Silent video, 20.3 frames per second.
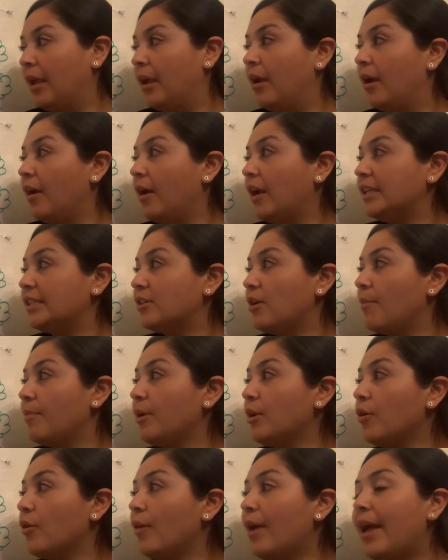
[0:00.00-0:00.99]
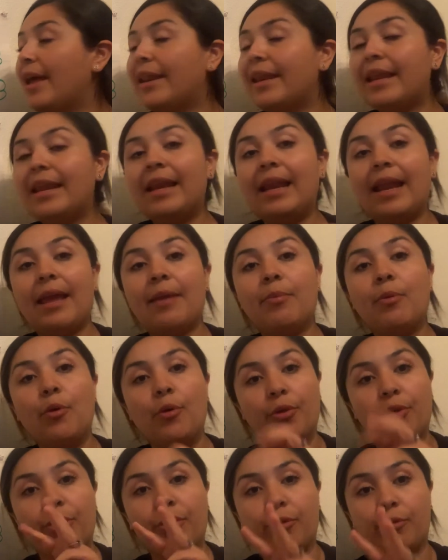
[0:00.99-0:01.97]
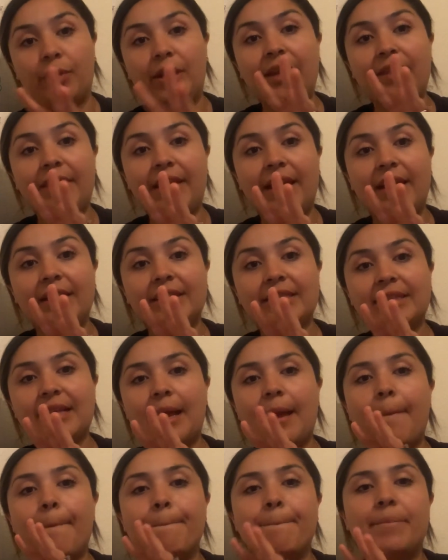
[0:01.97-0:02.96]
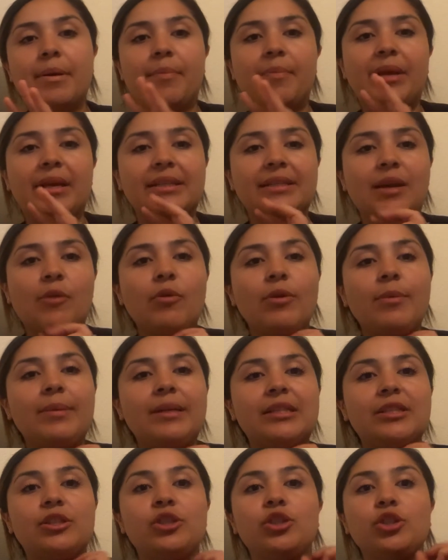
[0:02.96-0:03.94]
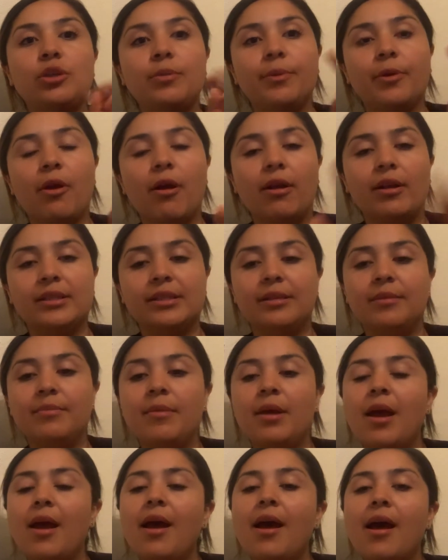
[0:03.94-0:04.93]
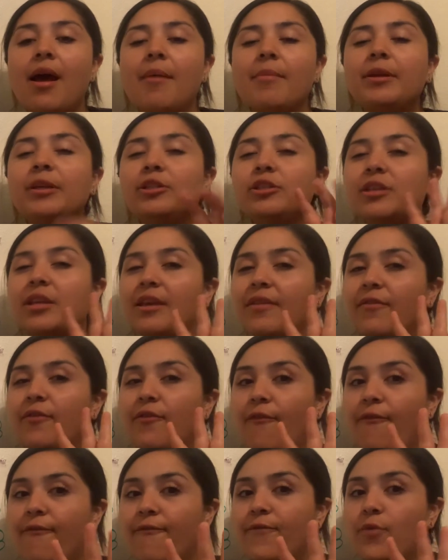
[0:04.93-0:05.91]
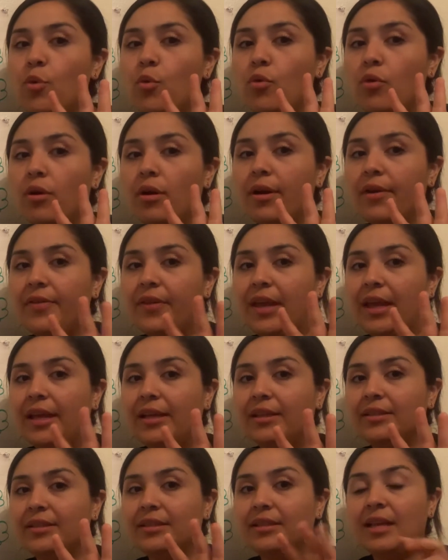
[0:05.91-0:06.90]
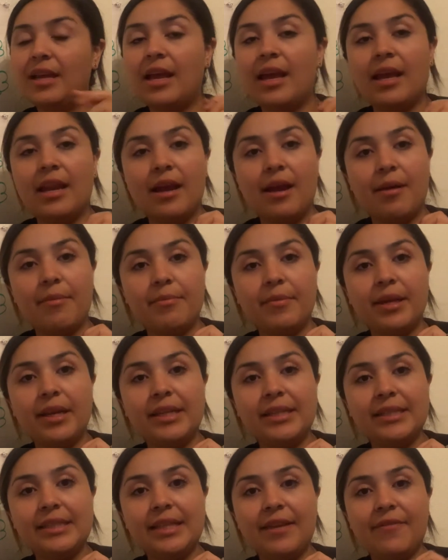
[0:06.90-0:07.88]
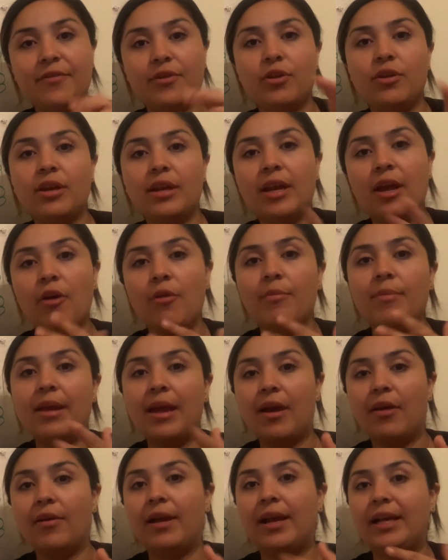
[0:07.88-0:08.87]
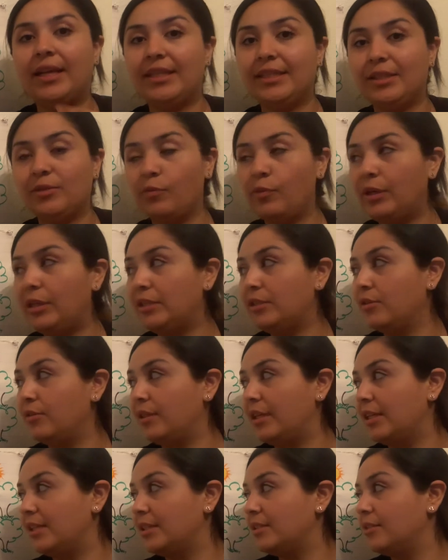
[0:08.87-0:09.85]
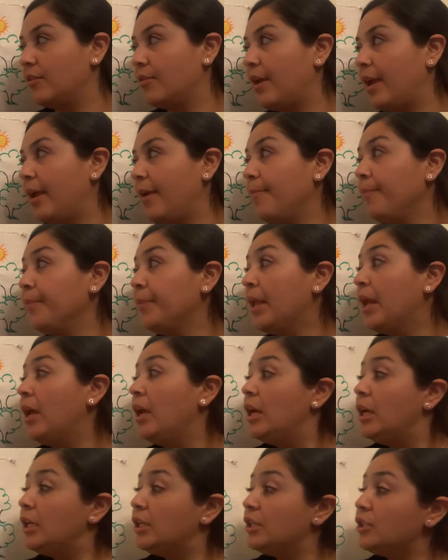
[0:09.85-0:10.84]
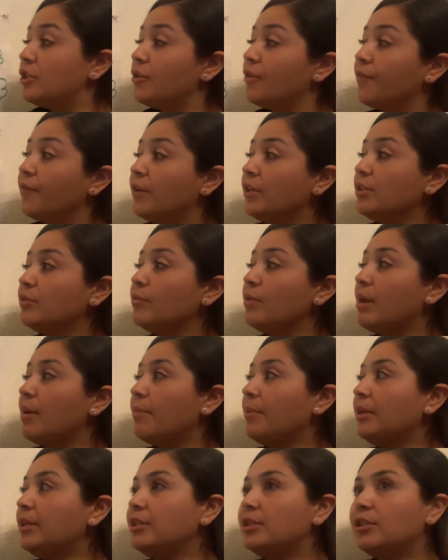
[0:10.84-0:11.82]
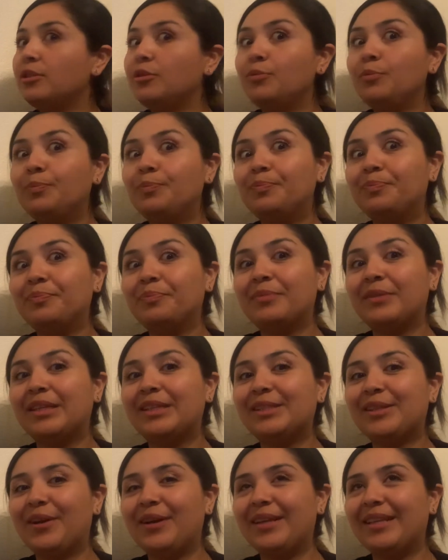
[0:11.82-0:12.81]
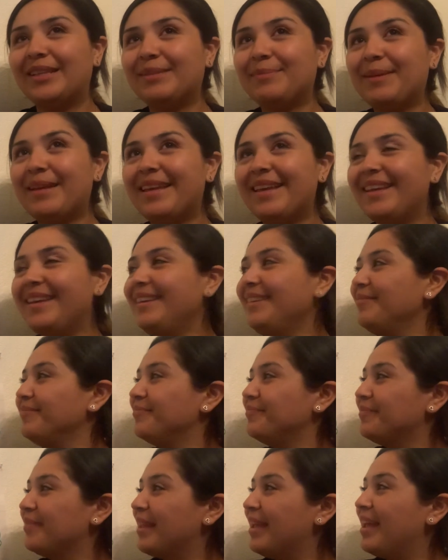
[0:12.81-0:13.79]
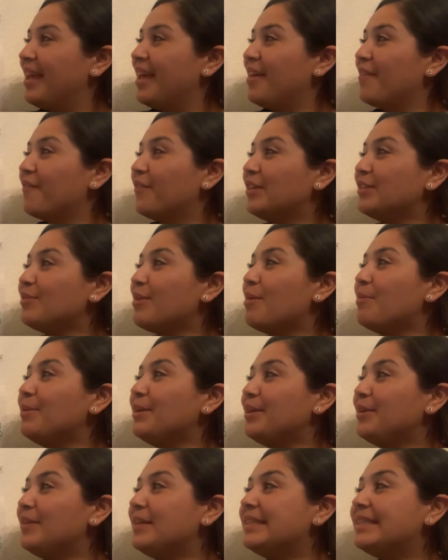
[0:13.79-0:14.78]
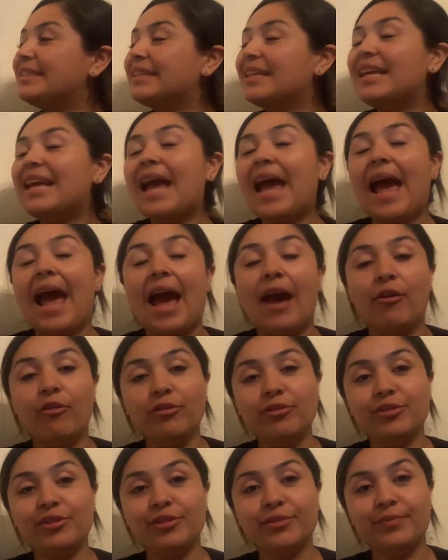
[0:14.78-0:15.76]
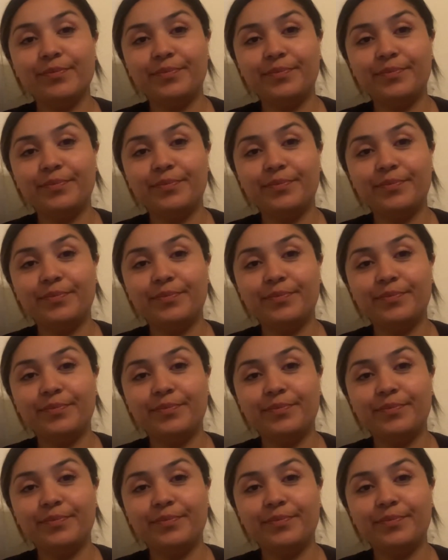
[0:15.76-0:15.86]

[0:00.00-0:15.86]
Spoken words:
right, so I'm going to go ahead and label 3 things, but because I want to be super awesome, I'm going to give you 4 things. And I'm going to see if you can help me out as we do this, okay? So the first one I'm going to do, sorry, that's my kid. First one I'm going to do is house,